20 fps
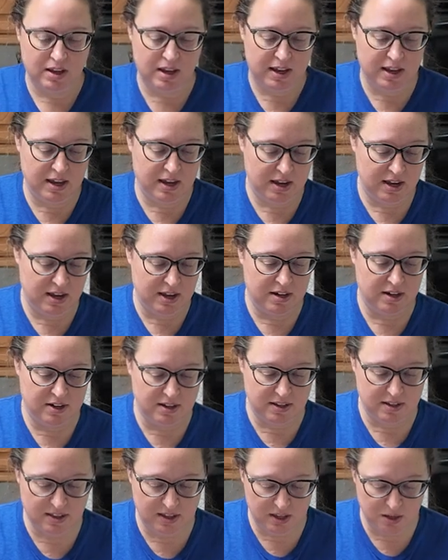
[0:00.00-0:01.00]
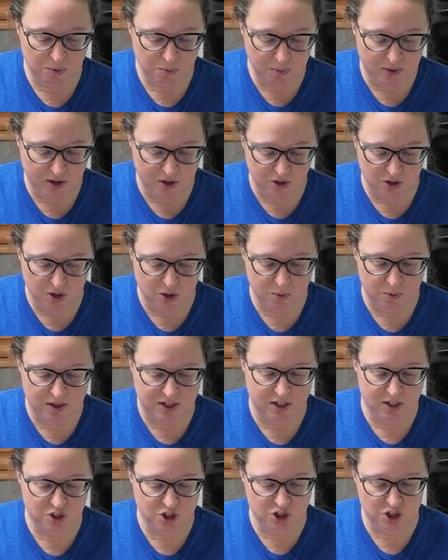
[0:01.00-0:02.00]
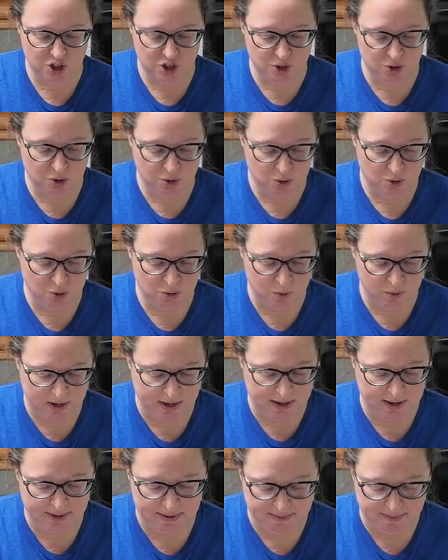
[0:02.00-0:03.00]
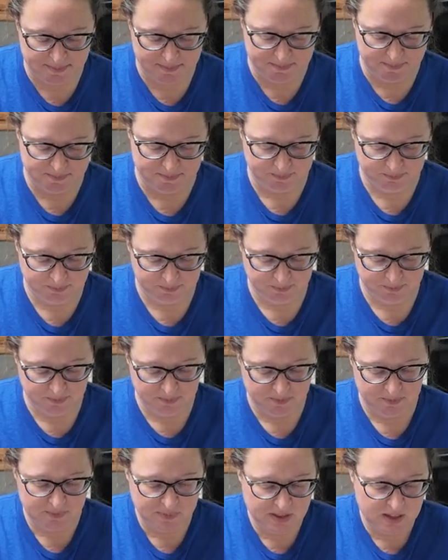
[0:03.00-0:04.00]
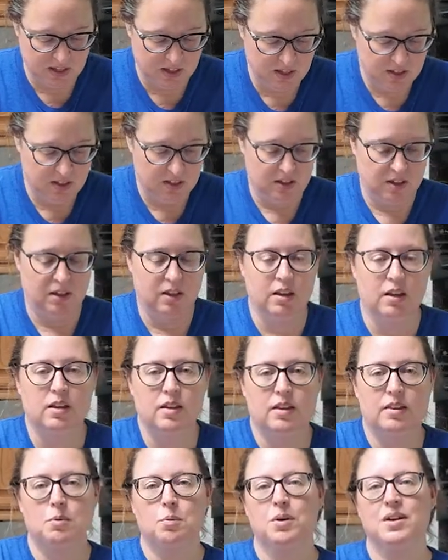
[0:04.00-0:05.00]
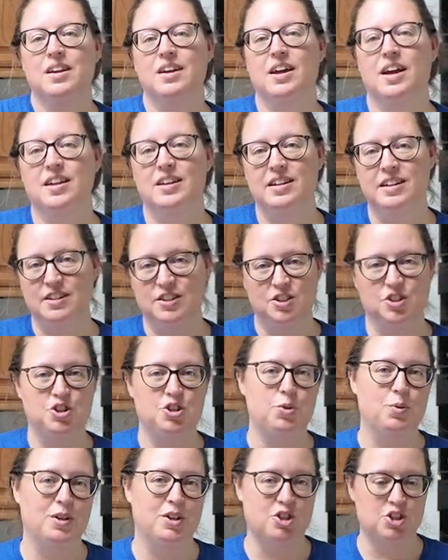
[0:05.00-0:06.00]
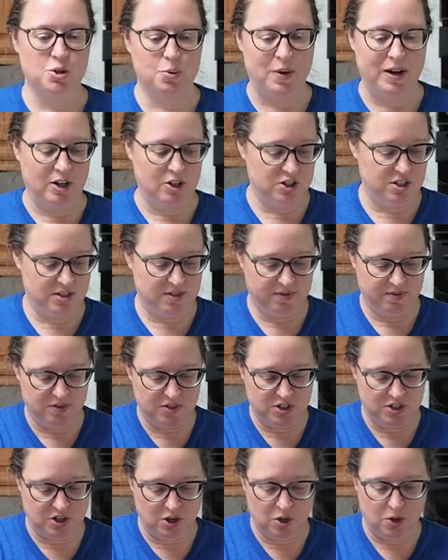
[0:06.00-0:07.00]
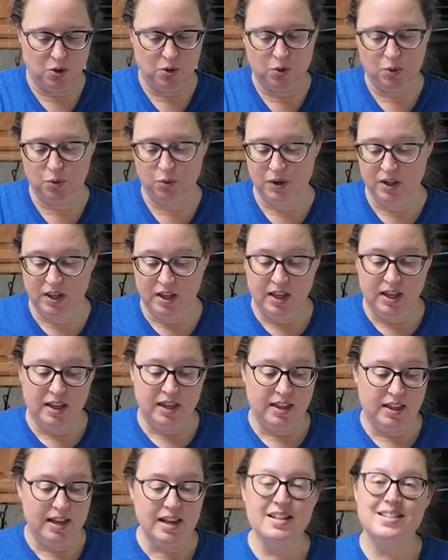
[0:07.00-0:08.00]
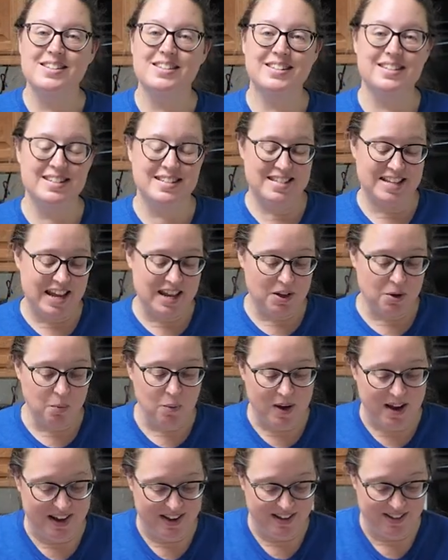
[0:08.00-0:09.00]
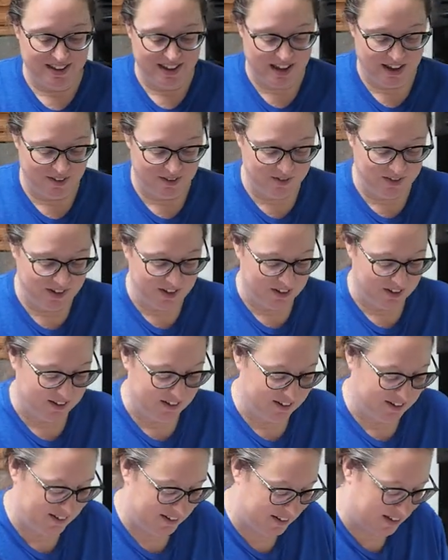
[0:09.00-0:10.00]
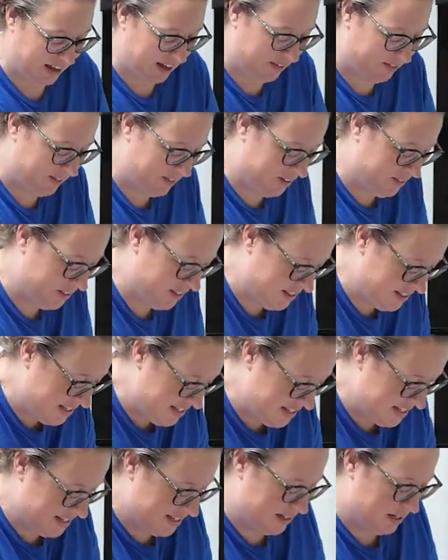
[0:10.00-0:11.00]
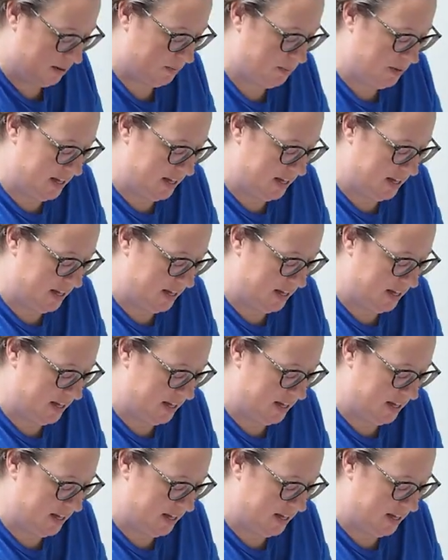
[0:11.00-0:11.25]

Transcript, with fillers: and then we are going to, um, then we're gonna cut it into two inch squares. So it's gonna take a while, I fear. I fear that this is going to